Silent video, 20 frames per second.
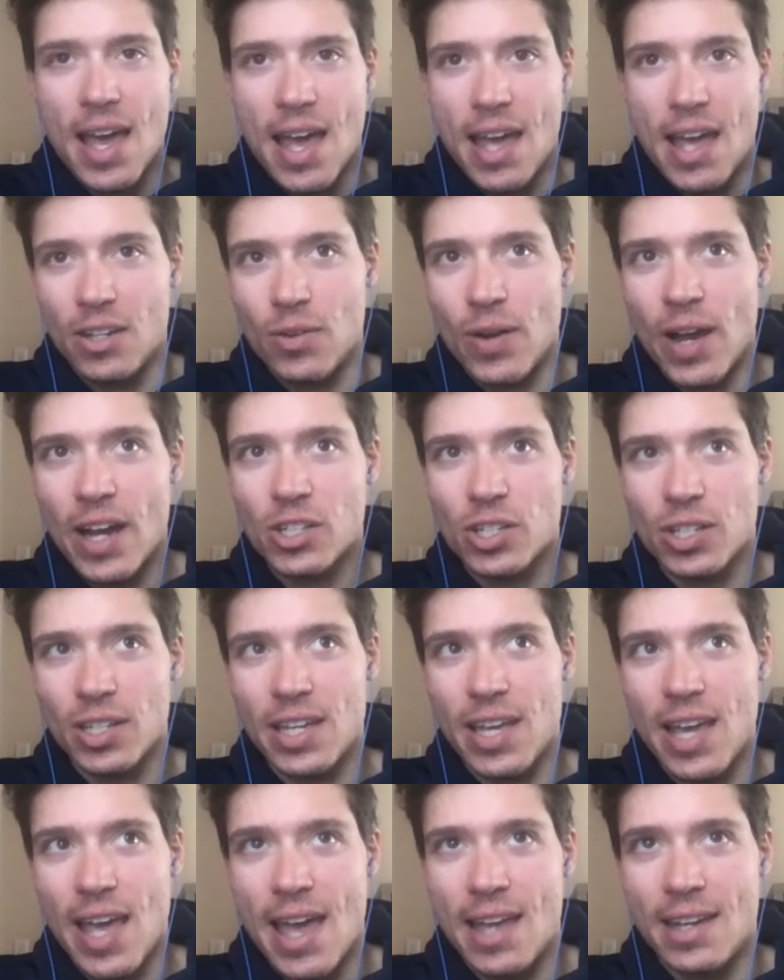and you
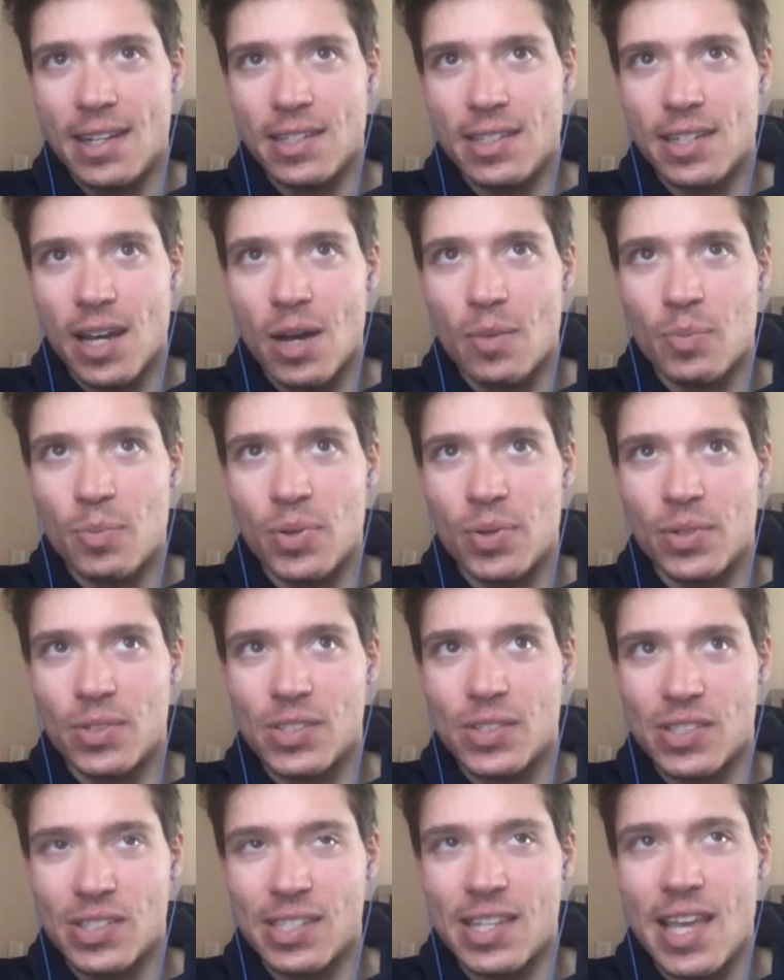actually end up
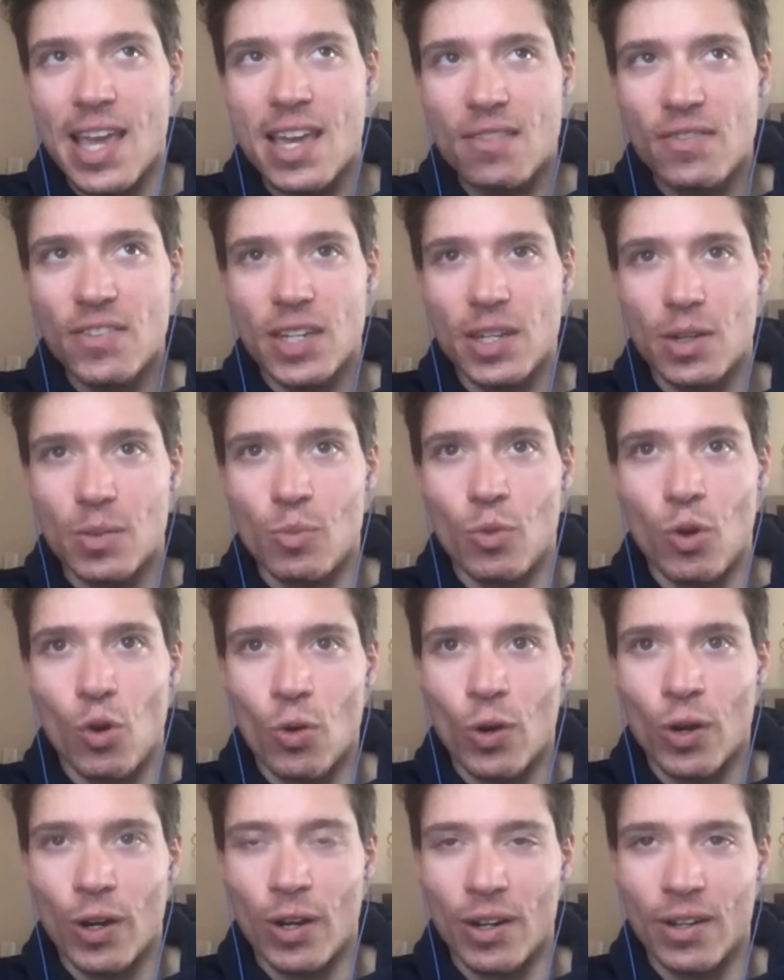saving
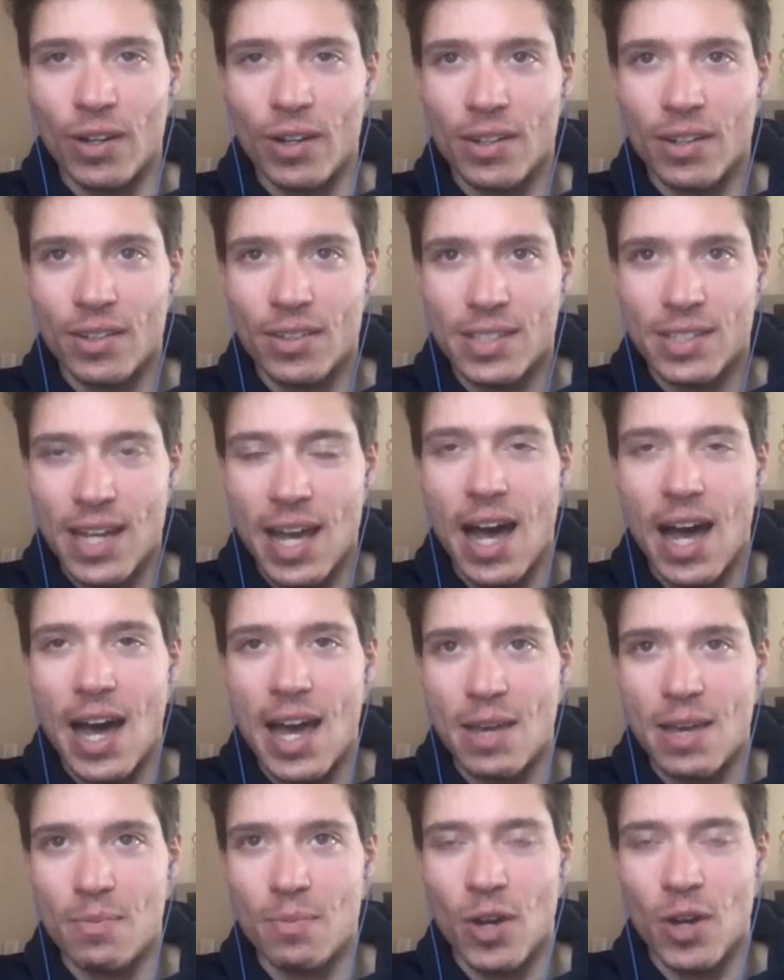more
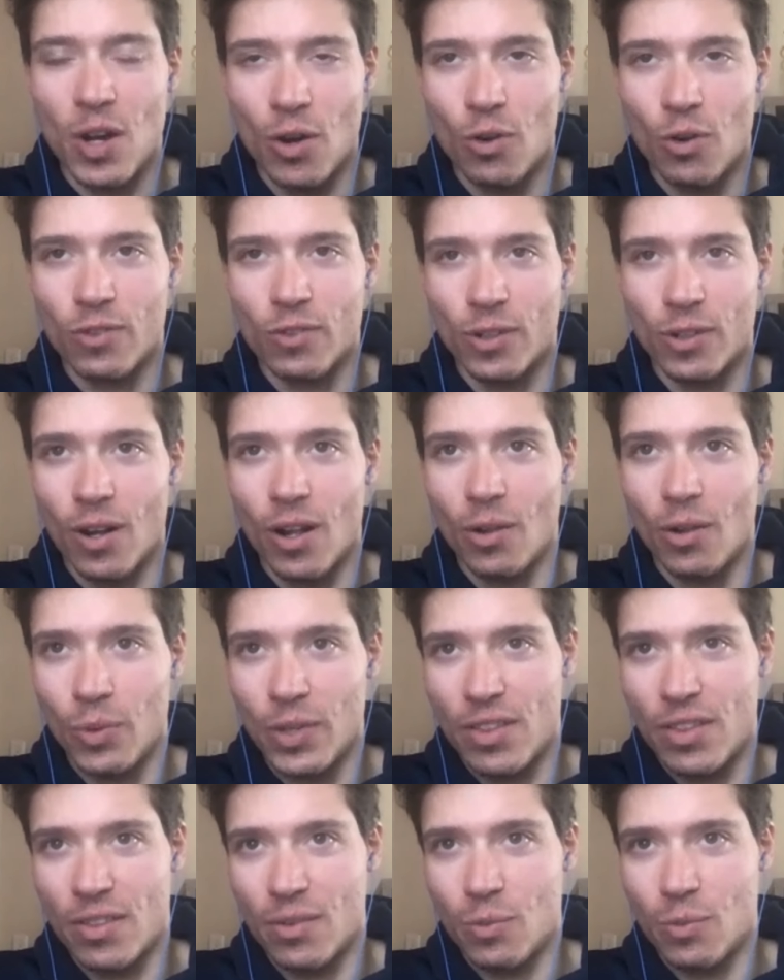time overall
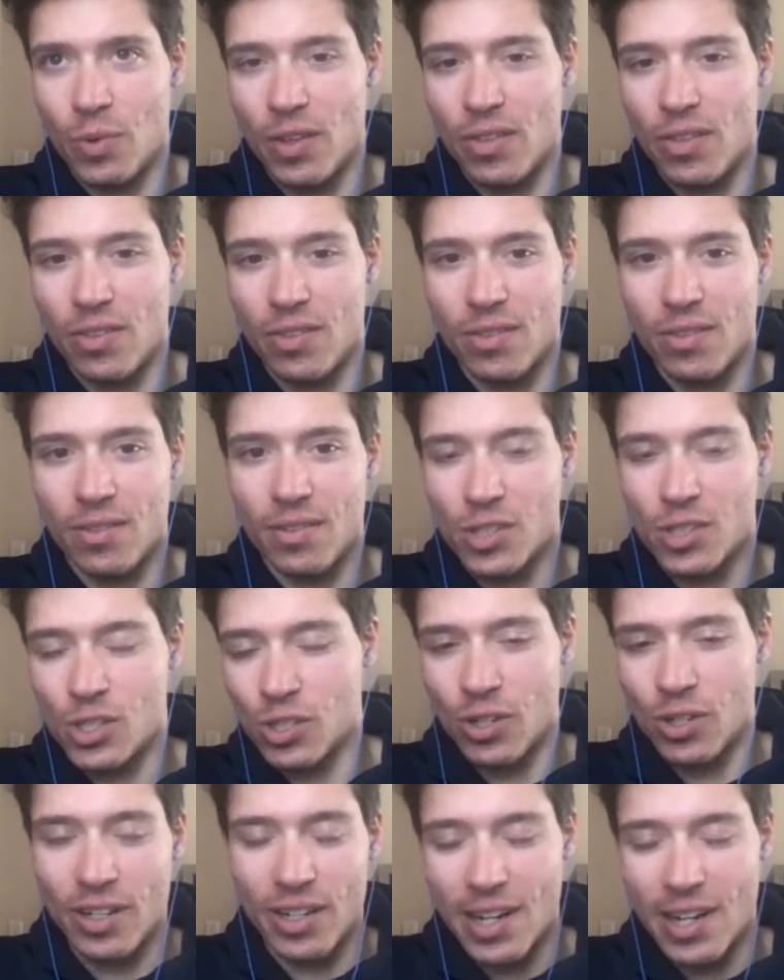with
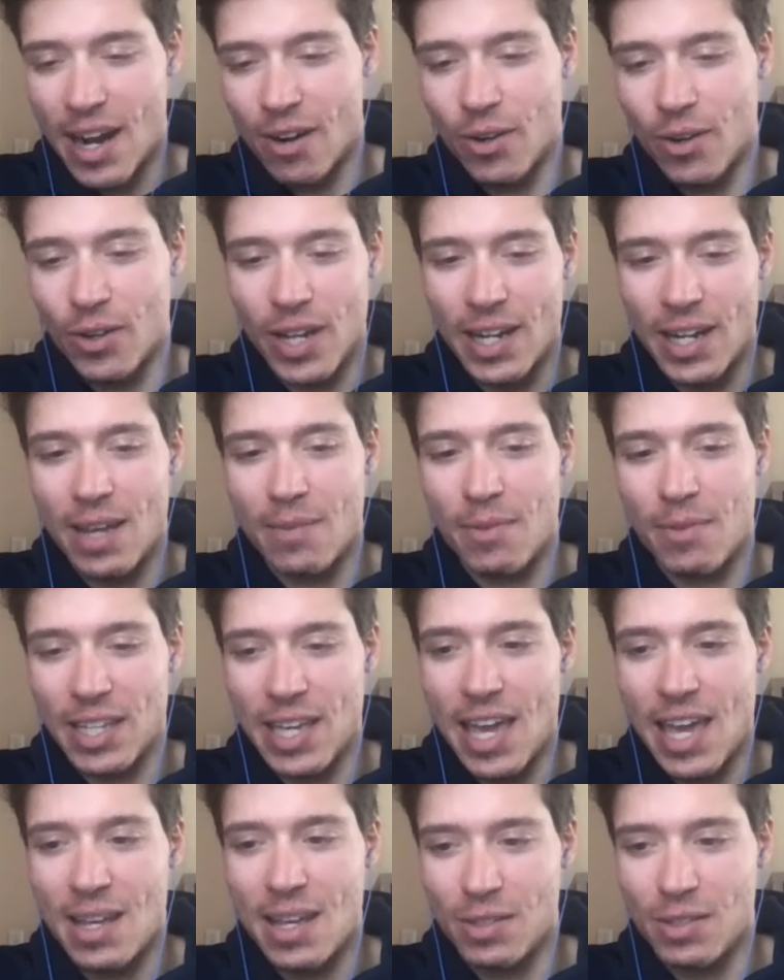certain
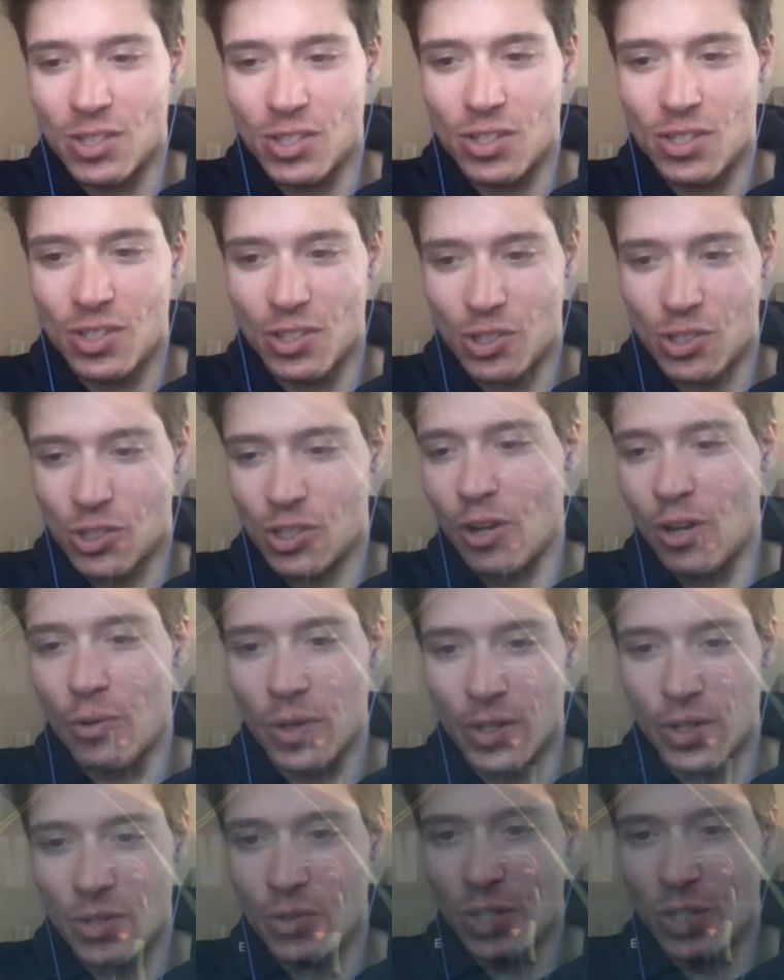aerodynamic gains the slower you